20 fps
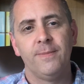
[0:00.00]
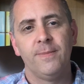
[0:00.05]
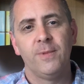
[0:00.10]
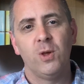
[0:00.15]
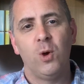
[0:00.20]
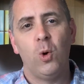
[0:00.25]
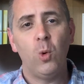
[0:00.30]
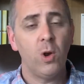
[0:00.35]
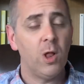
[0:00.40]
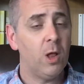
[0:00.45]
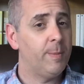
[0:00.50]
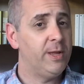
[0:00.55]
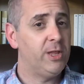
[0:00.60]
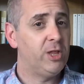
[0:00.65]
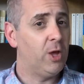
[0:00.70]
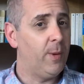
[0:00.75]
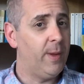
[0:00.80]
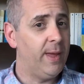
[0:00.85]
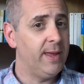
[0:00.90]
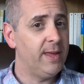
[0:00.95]
All I'll be
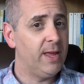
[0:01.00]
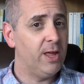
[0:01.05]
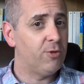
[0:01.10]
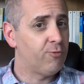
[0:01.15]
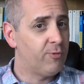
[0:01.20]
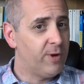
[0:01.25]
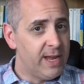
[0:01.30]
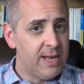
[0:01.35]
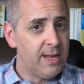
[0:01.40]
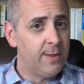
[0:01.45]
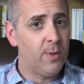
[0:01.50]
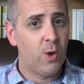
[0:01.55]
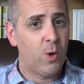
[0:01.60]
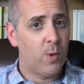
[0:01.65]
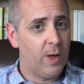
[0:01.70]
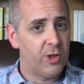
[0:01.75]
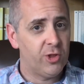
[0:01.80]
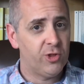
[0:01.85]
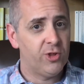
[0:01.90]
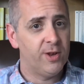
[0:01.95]
doing is reading the
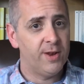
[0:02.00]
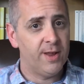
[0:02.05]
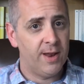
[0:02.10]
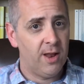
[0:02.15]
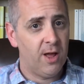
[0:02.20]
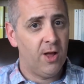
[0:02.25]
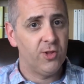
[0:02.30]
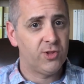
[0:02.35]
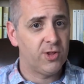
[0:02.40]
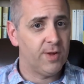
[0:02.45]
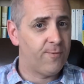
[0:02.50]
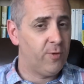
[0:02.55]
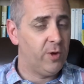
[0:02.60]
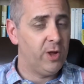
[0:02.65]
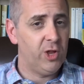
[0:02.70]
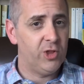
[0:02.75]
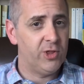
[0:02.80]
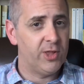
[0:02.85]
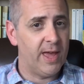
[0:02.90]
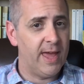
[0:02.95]
question and answer for
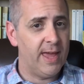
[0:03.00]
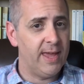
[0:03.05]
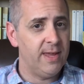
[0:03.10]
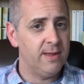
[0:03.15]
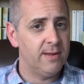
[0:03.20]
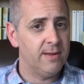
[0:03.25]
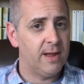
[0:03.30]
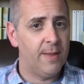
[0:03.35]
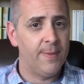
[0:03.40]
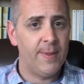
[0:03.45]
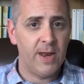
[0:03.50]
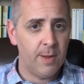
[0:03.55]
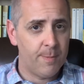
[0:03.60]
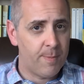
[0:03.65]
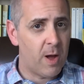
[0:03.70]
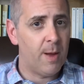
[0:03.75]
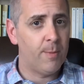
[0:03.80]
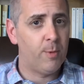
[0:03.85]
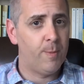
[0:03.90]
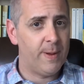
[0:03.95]
each day, and then a
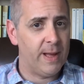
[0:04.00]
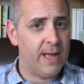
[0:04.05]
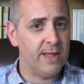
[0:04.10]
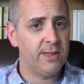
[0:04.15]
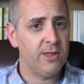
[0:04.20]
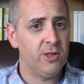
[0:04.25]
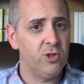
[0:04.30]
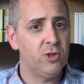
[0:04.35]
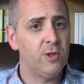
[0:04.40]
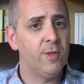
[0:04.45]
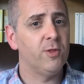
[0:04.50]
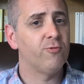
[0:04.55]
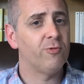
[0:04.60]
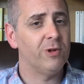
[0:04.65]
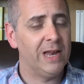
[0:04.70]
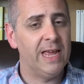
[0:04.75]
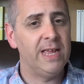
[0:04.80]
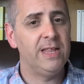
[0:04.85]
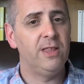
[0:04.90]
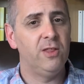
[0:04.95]
Bible passage that's
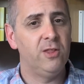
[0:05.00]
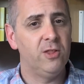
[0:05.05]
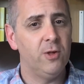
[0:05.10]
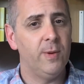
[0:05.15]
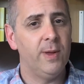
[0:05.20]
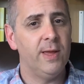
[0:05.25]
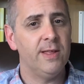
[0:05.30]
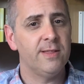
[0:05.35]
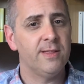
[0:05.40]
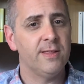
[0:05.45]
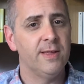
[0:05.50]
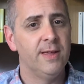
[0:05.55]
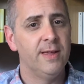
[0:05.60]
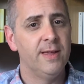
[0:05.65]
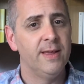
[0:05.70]
related to it,